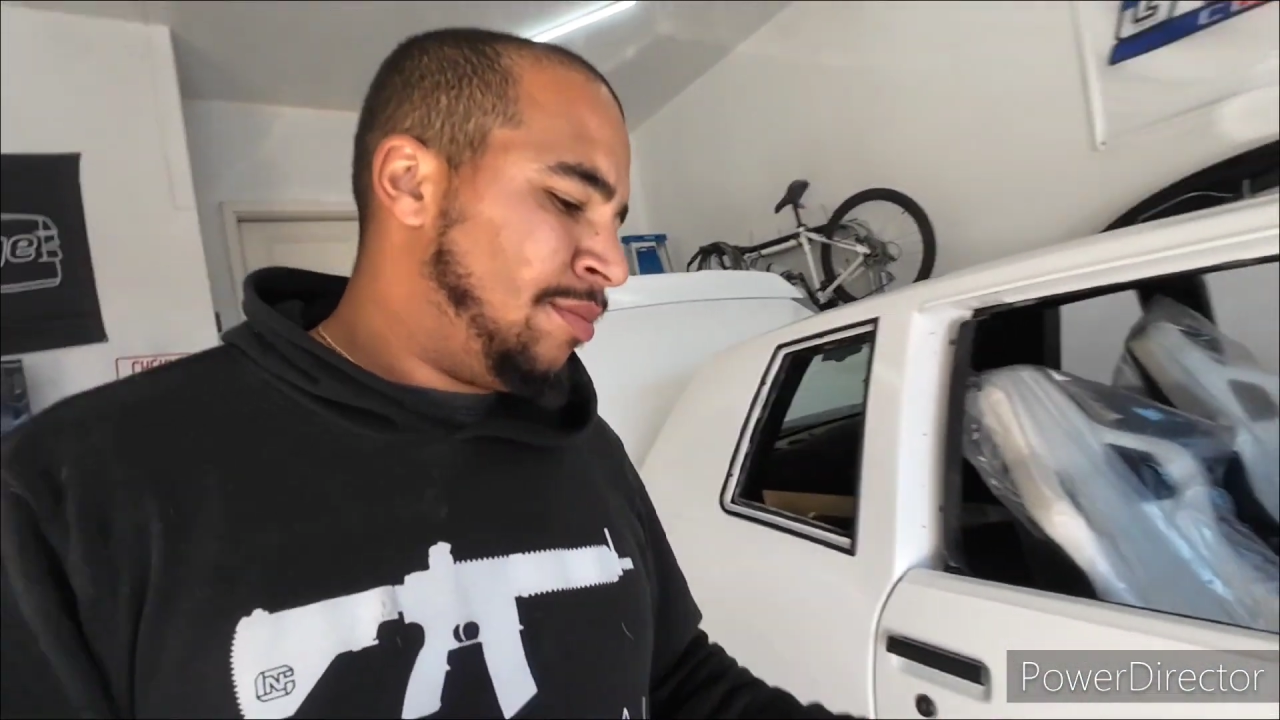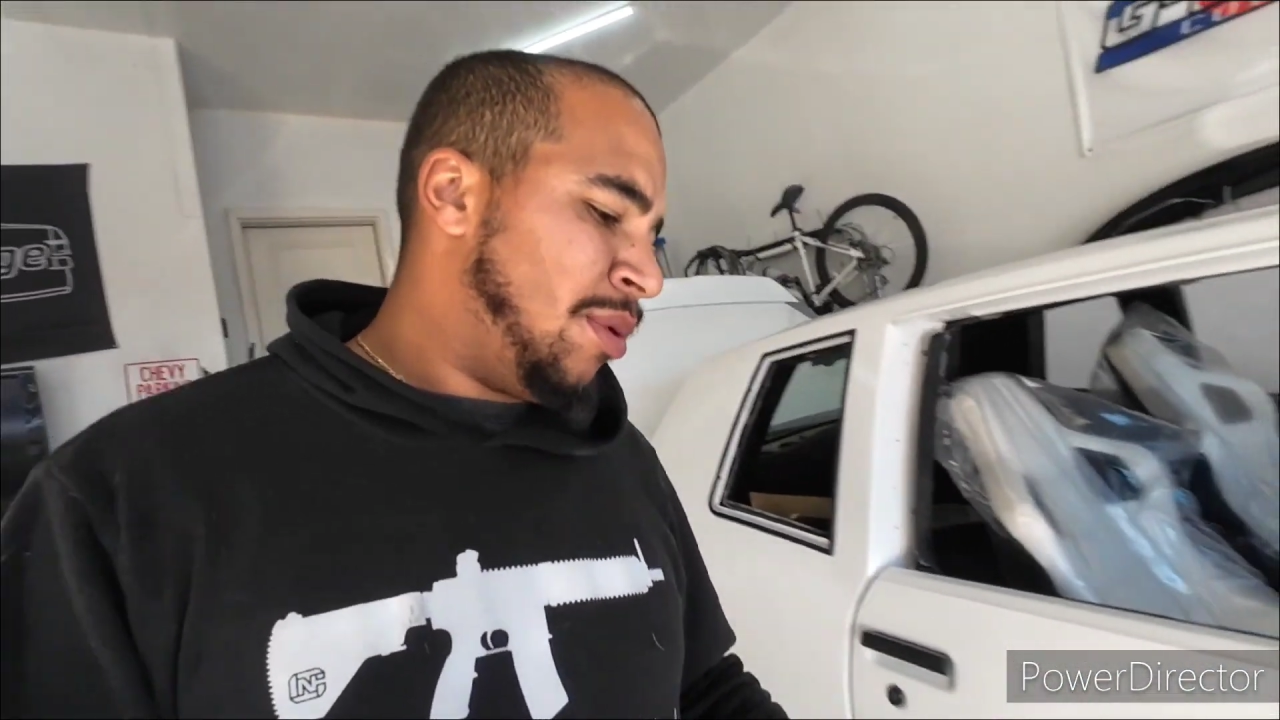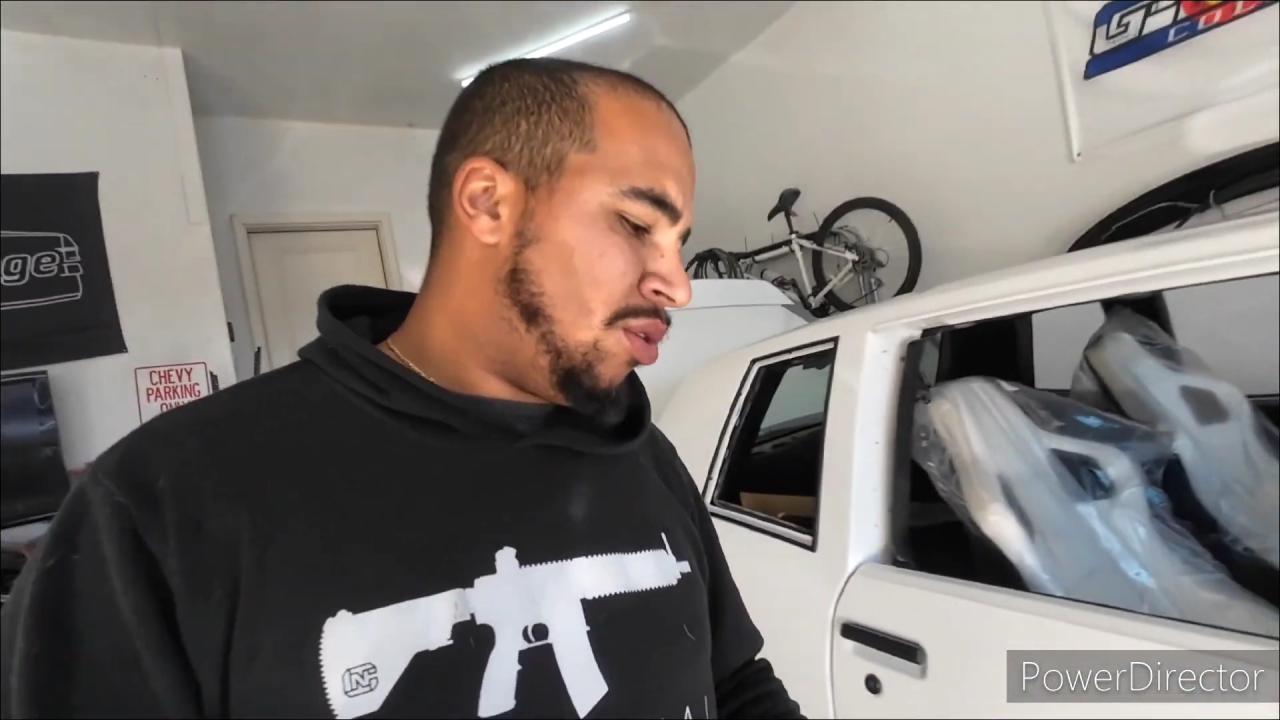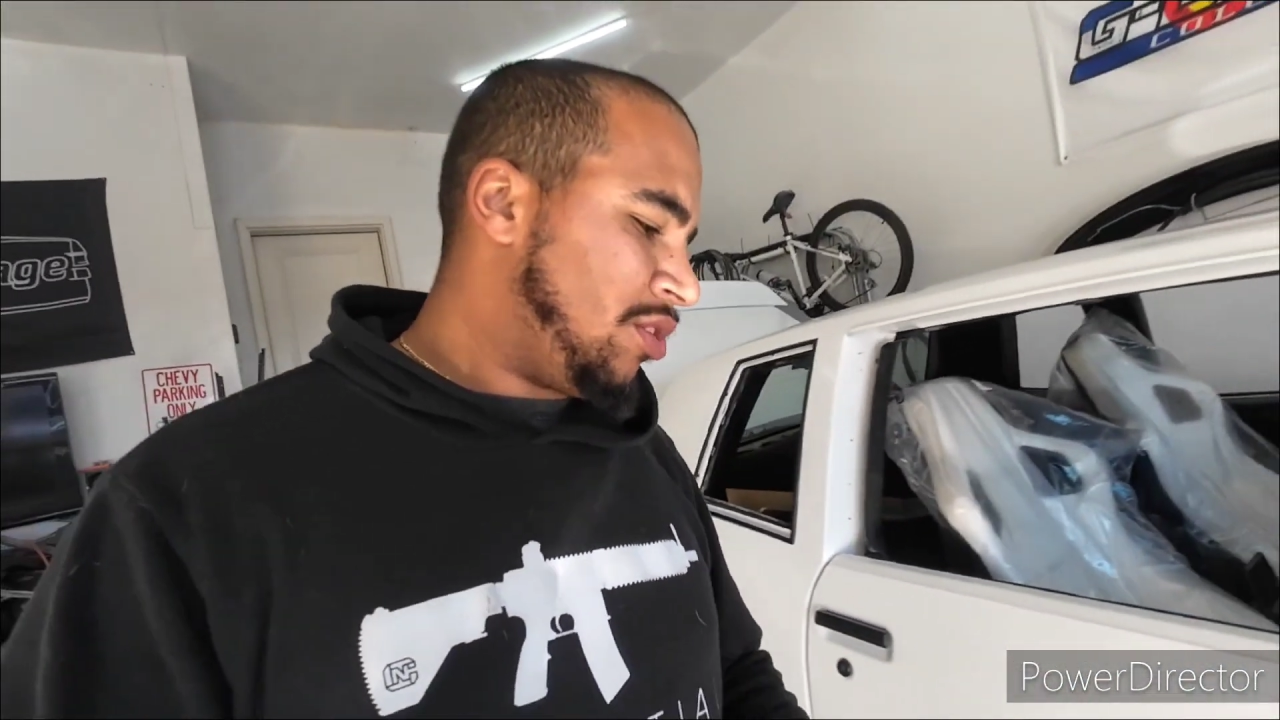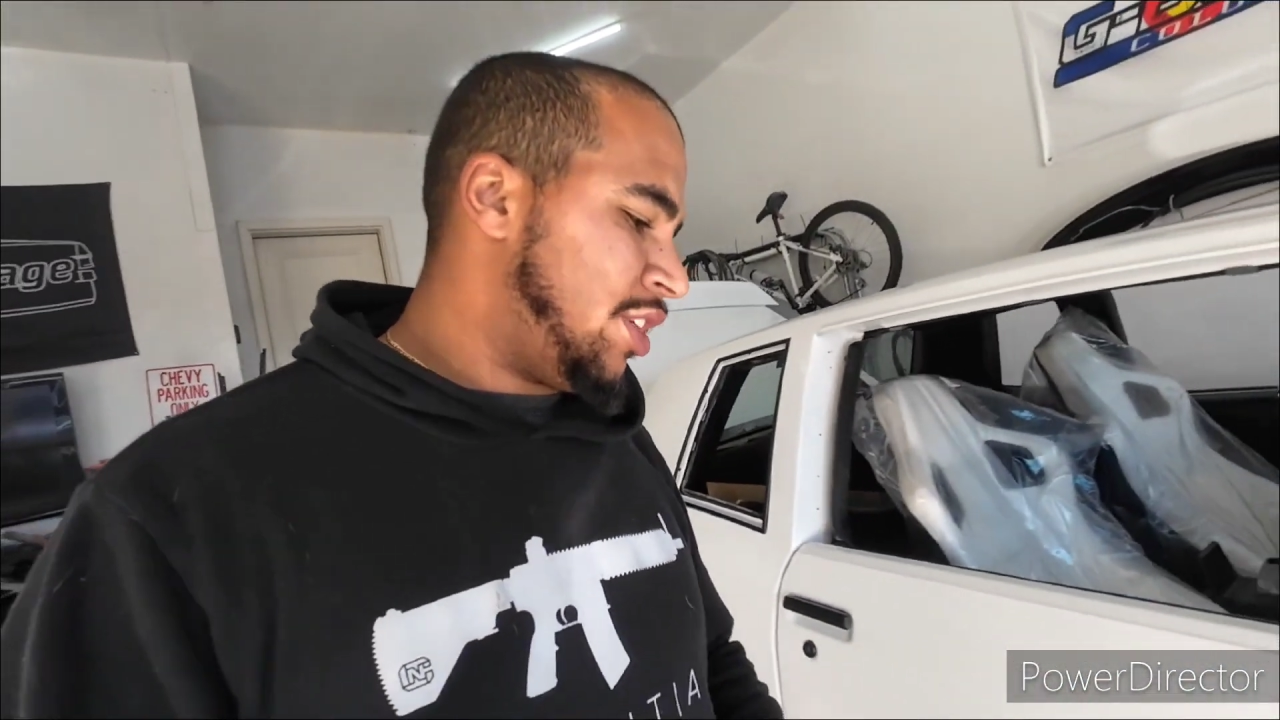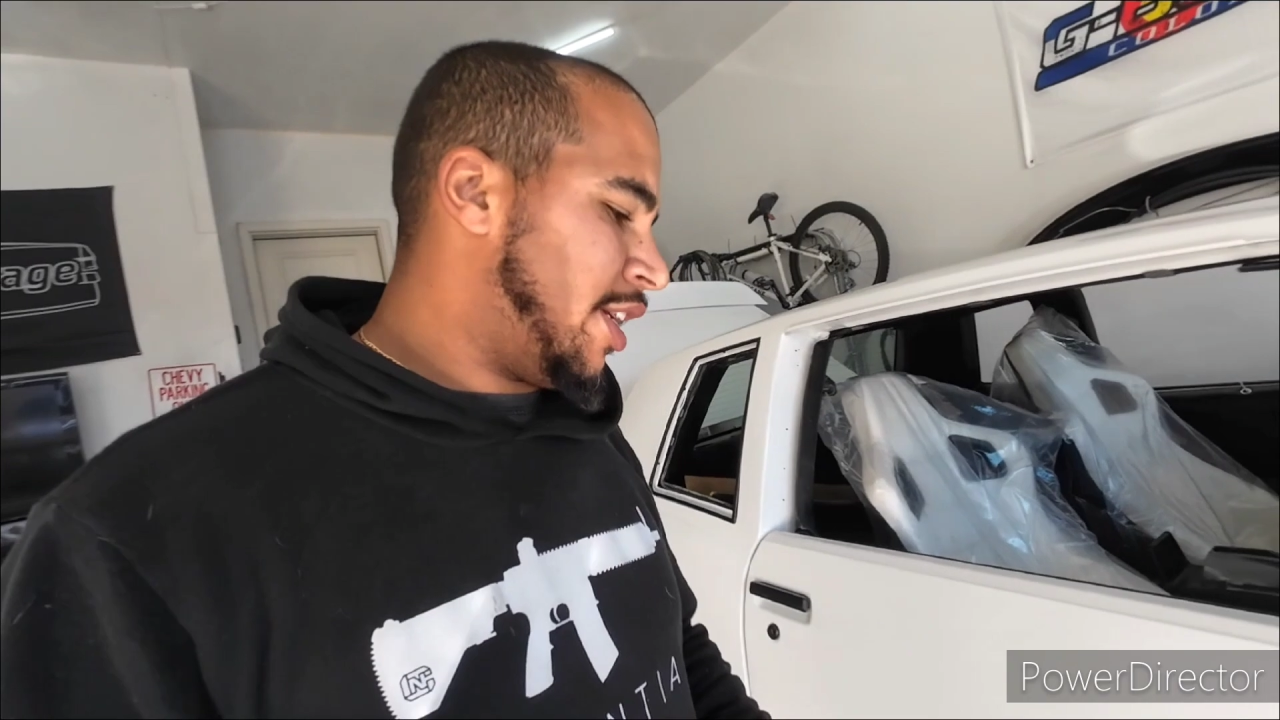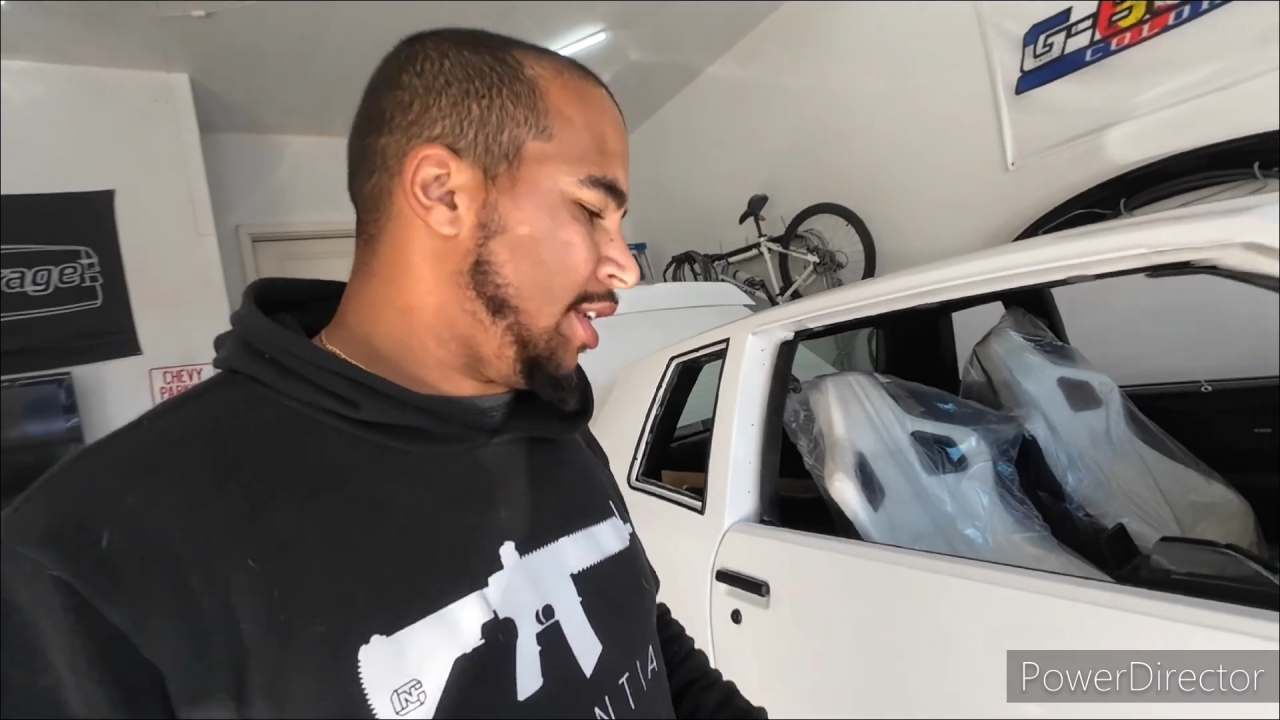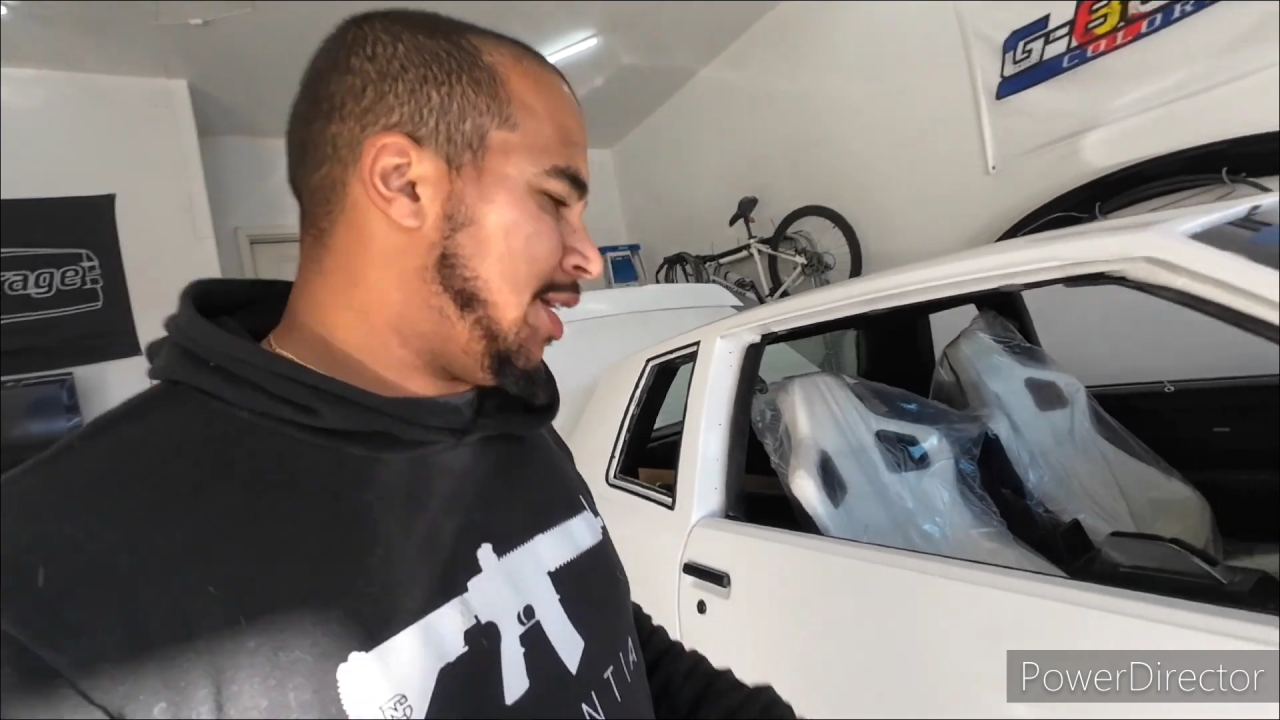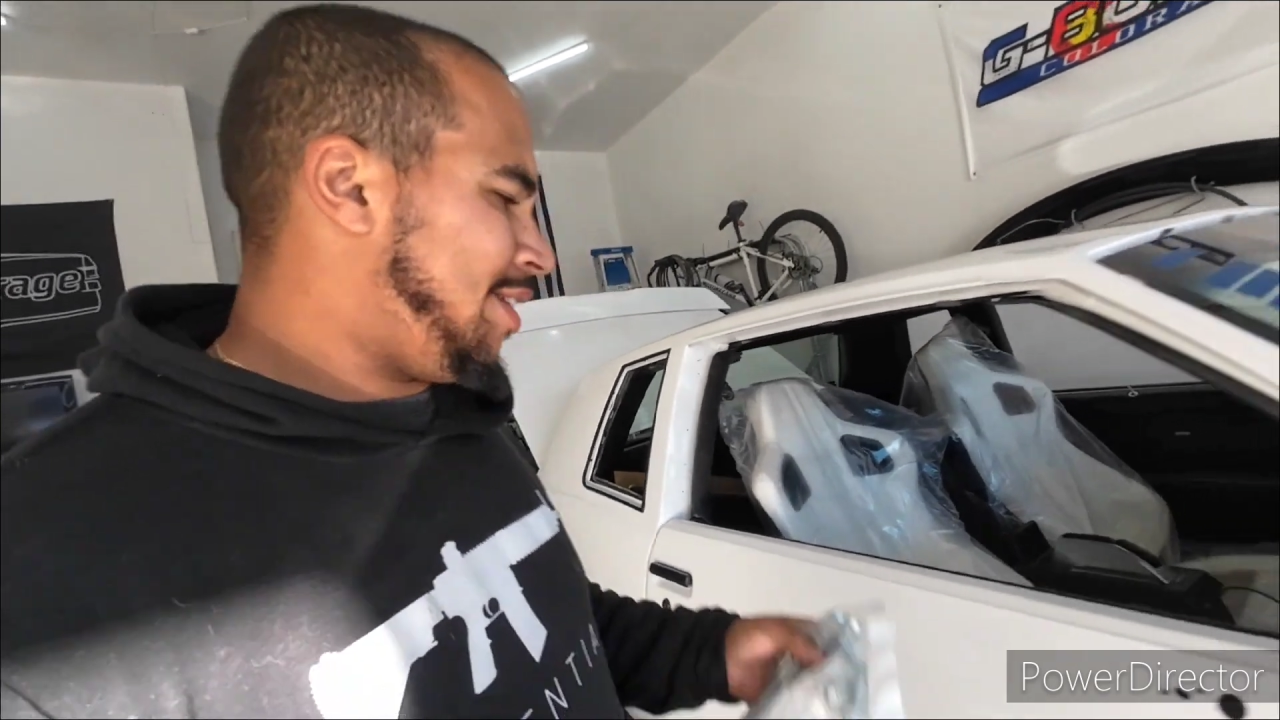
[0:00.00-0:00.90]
bolt set.